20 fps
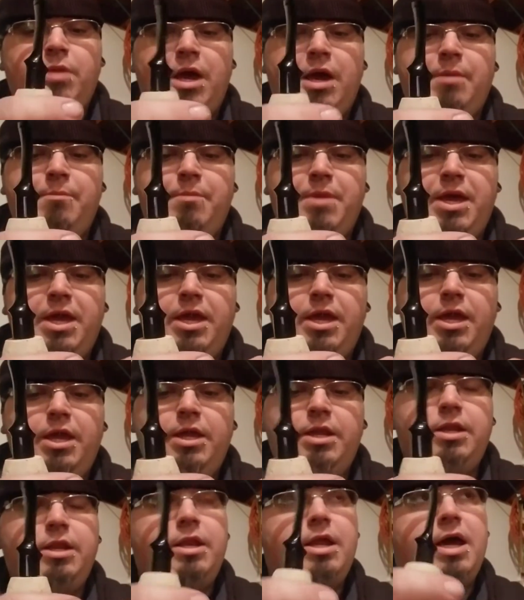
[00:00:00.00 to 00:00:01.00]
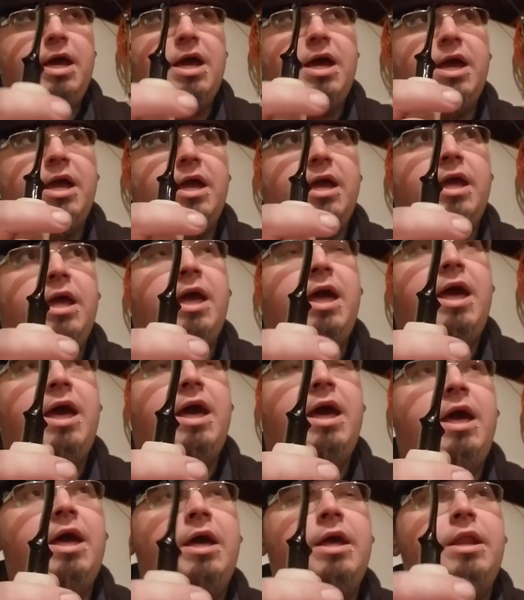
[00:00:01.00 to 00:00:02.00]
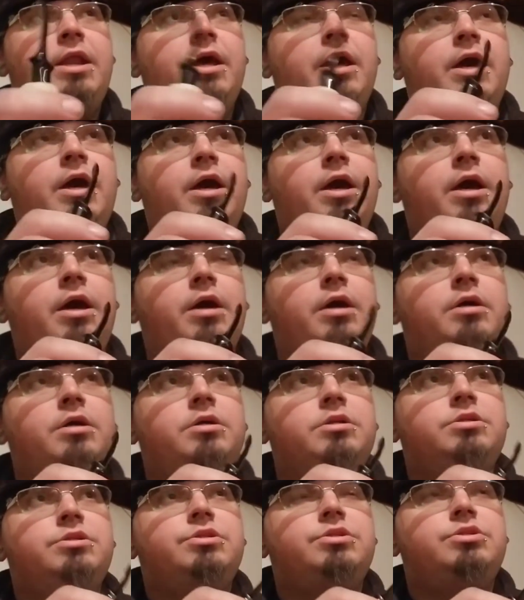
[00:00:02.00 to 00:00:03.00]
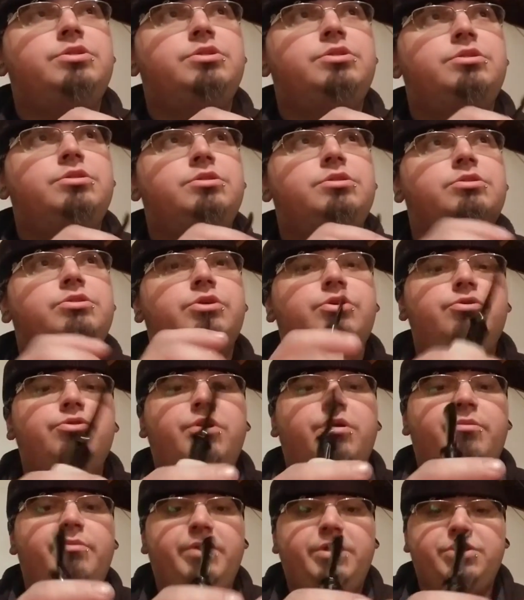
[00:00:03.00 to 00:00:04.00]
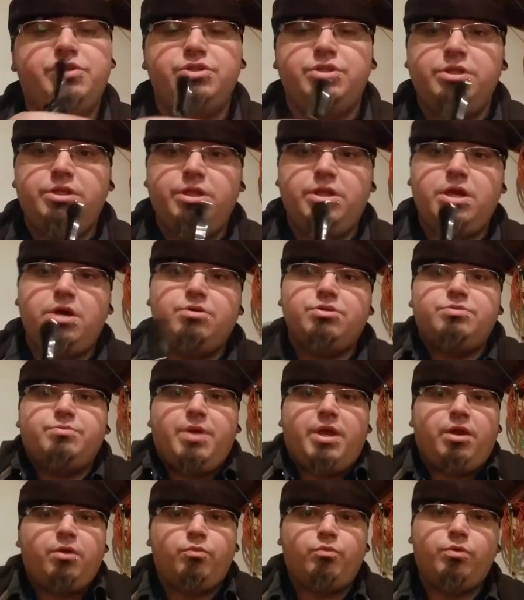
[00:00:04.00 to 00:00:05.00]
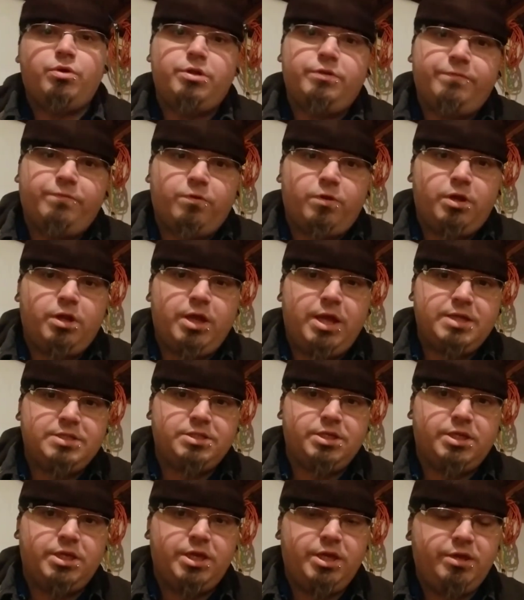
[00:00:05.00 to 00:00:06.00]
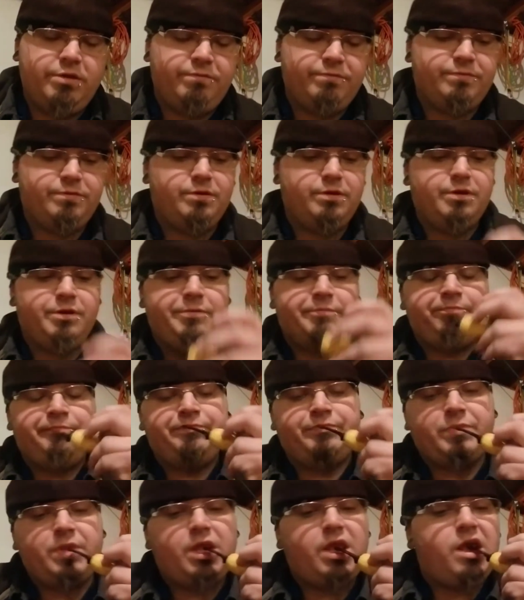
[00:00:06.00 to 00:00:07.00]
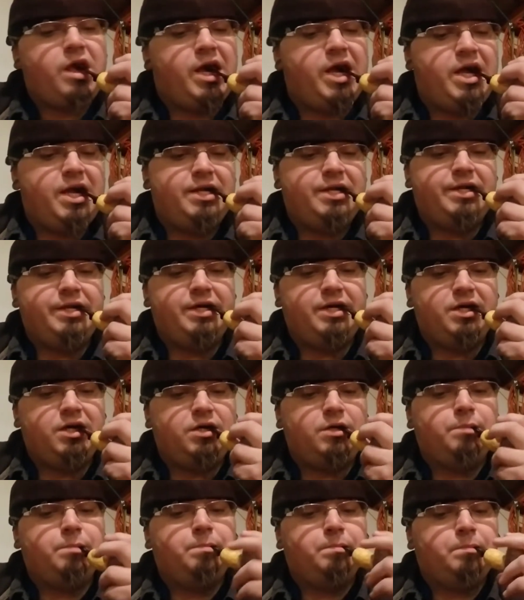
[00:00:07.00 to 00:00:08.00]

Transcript: I made, I had uh, two commissioned and I was making one for as a gift. And uh,